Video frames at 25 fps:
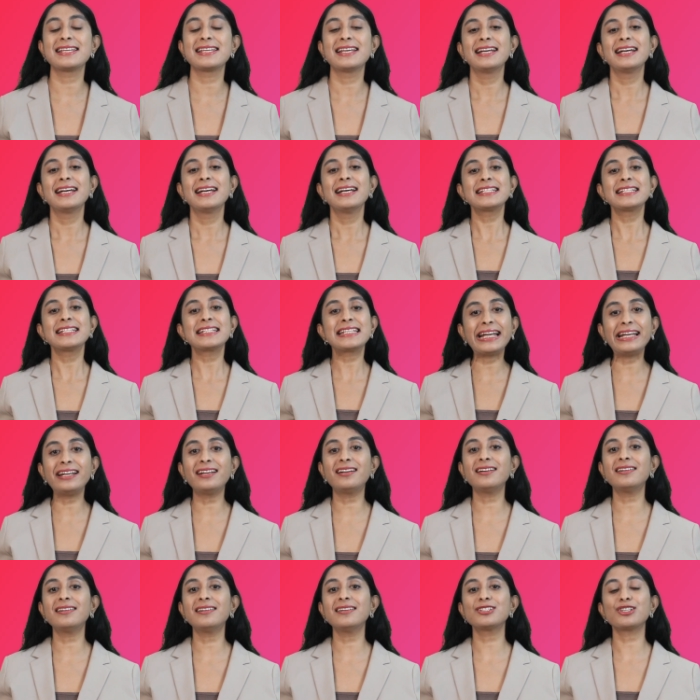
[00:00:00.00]

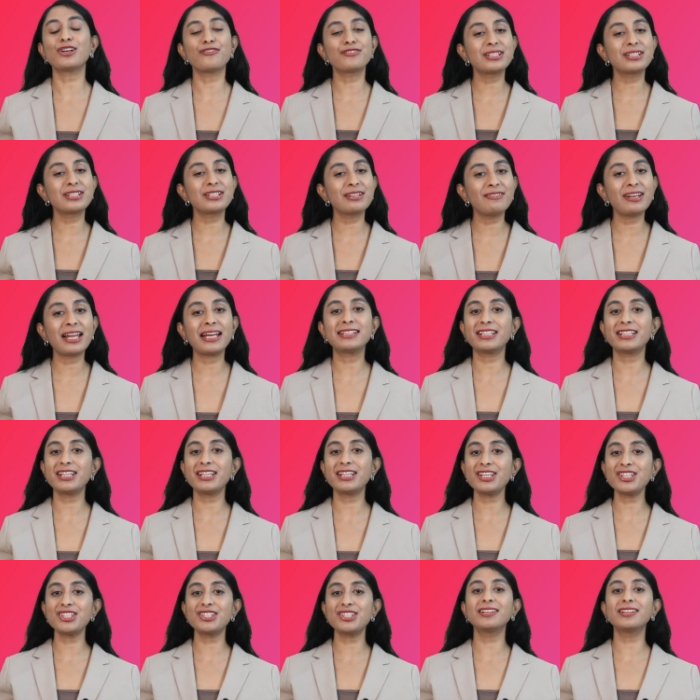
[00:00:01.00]
centers of
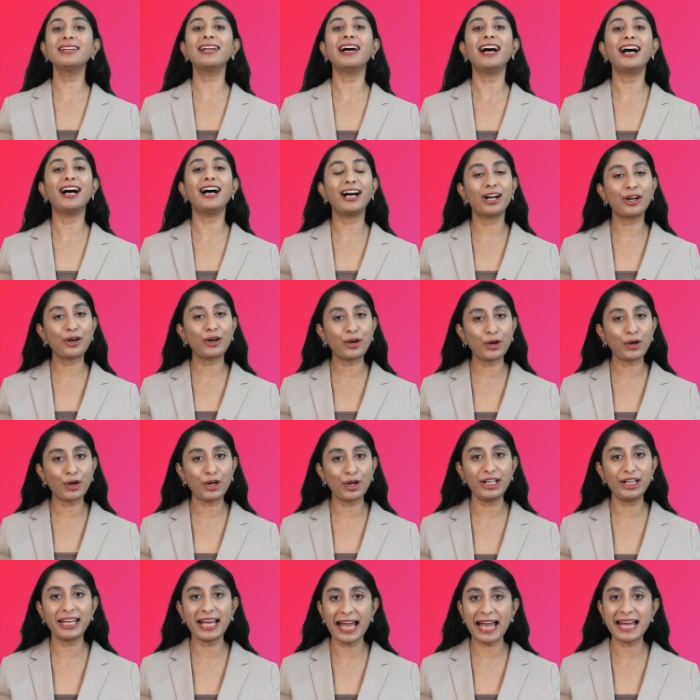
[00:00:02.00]
civilization are called
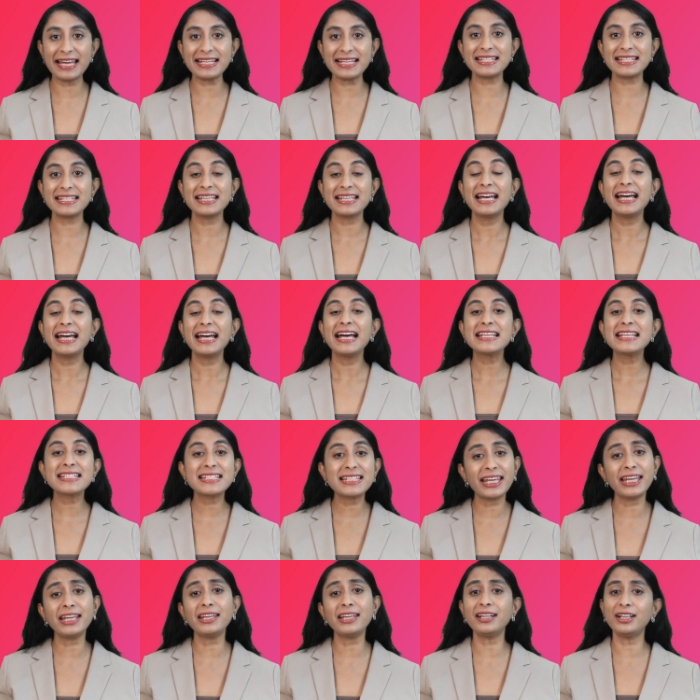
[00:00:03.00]
as
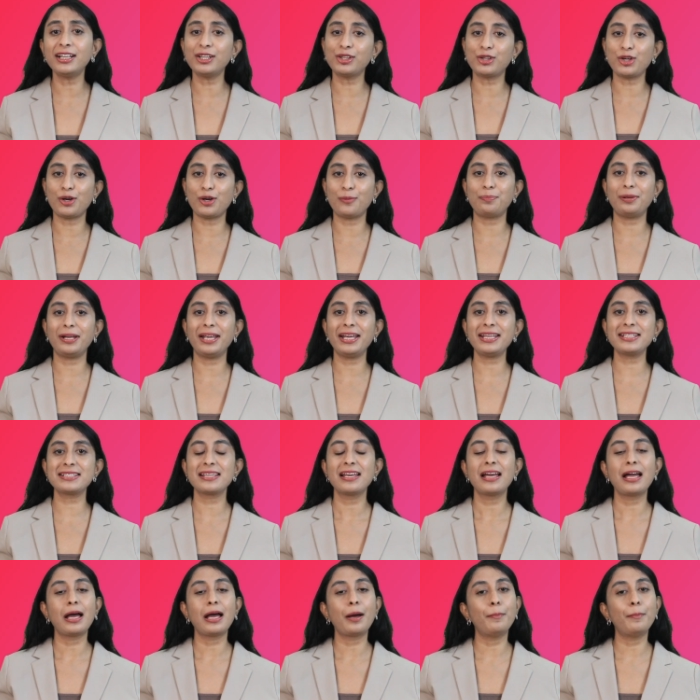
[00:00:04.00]
sacred complex
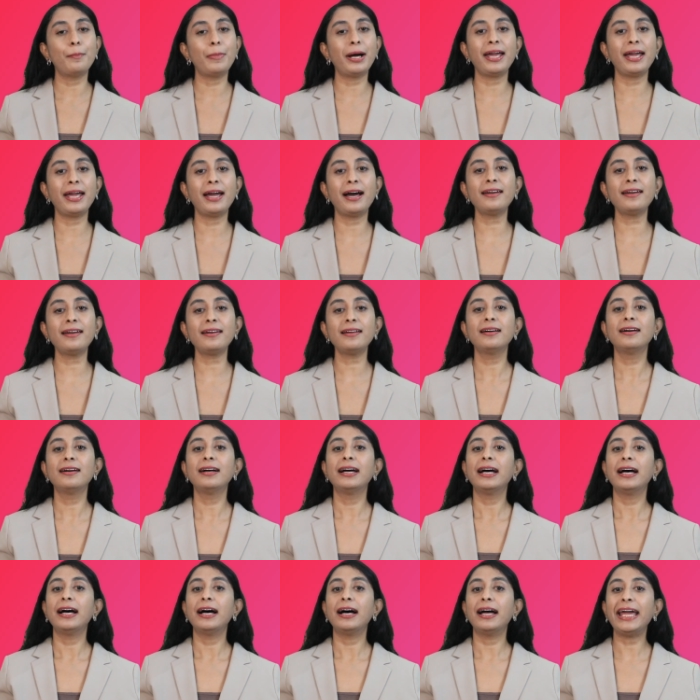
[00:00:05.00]
by our
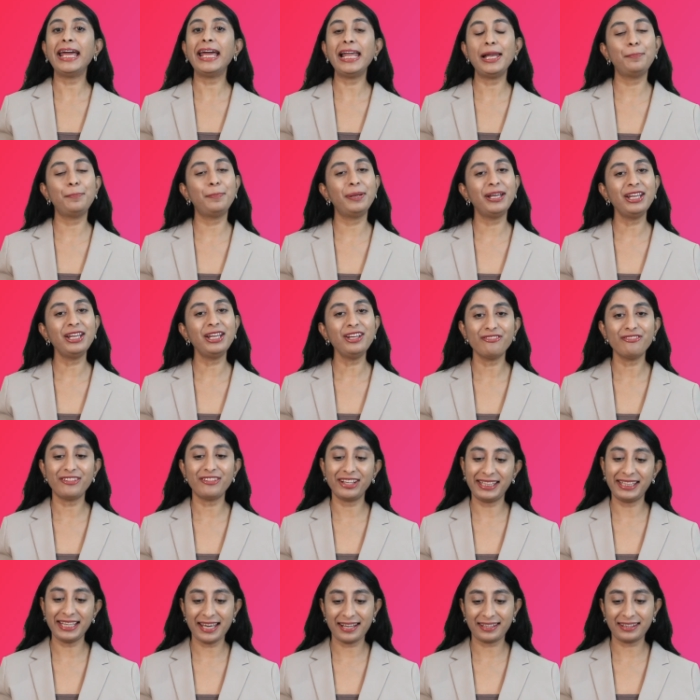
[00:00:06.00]
L.P.
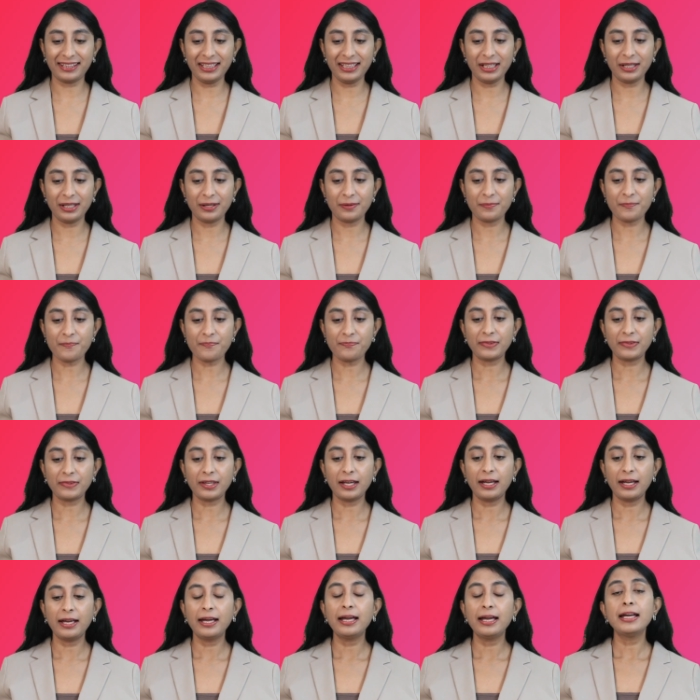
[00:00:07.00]
Vidyarthi.
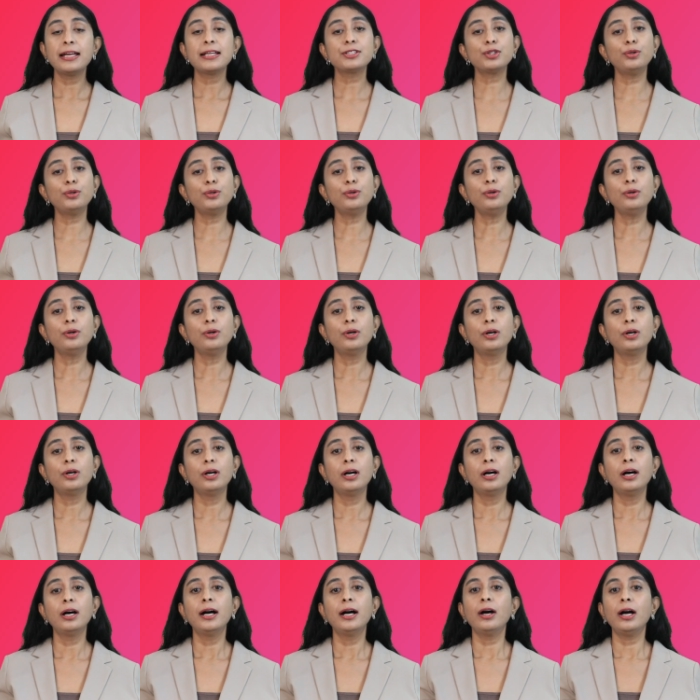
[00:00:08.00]
So,
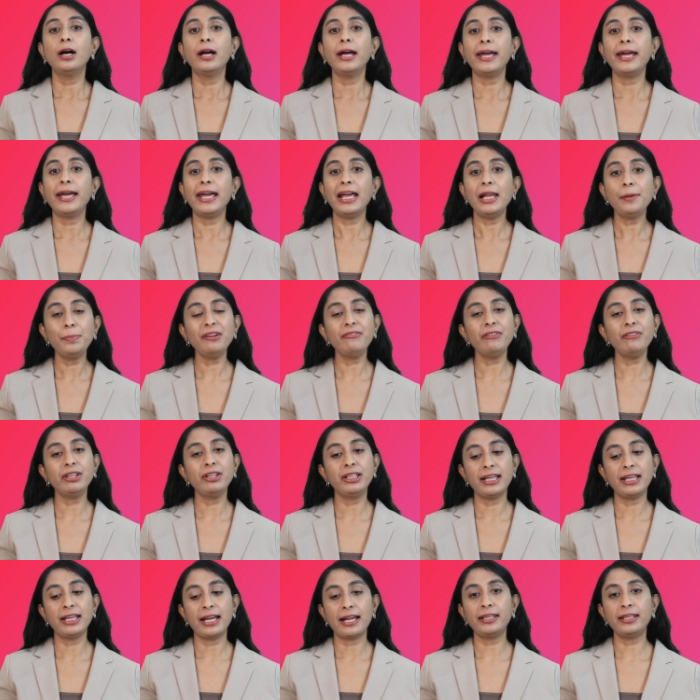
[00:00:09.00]
L.P.
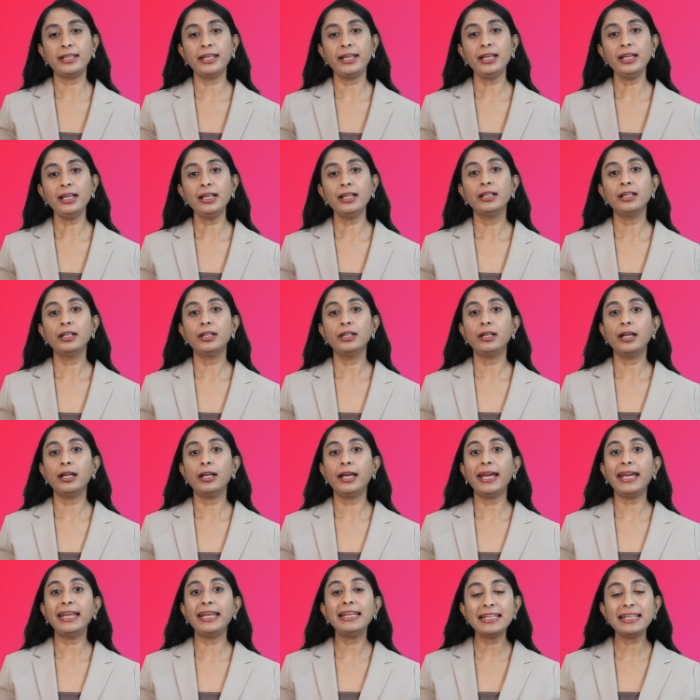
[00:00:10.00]
Vidyarthi, in
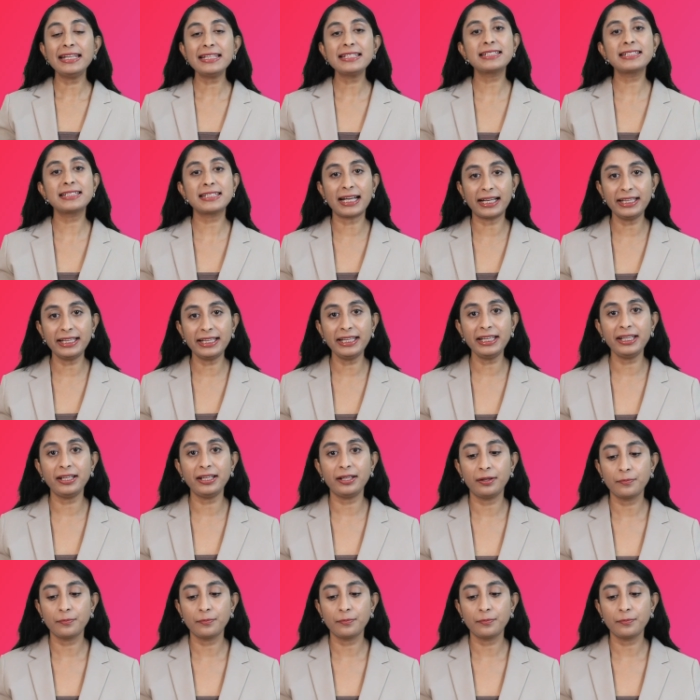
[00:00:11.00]
his study